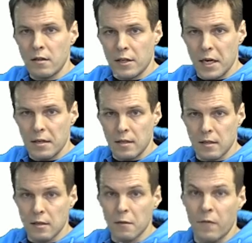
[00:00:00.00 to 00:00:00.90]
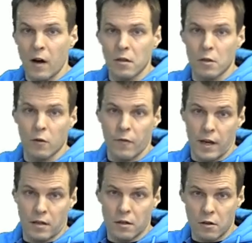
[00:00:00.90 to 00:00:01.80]
changes as a function of
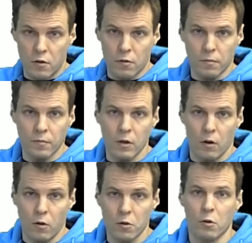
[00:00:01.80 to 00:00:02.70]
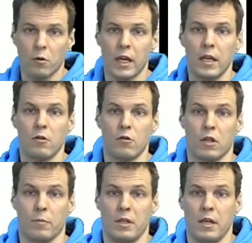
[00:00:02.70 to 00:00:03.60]
x2. Also the
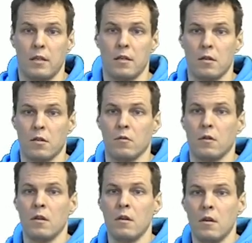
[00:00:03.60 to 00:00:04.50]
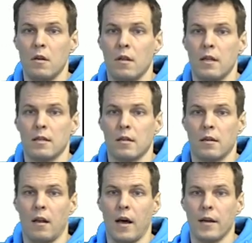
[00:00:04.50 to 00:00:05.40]
intercept changes, so this
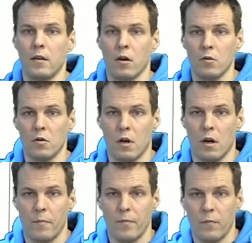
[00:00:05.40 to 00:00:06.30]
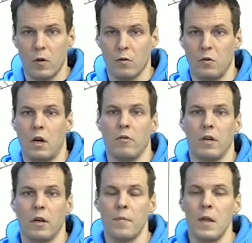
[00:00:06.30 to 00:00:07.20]
line goes down
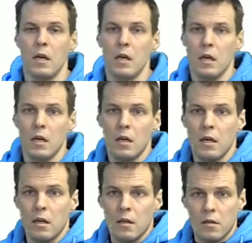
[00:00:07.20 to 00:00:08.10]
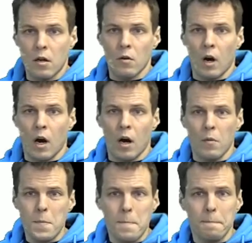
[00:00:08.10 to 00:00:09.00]
here. So
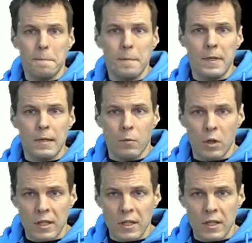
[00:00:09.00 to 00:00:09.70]
what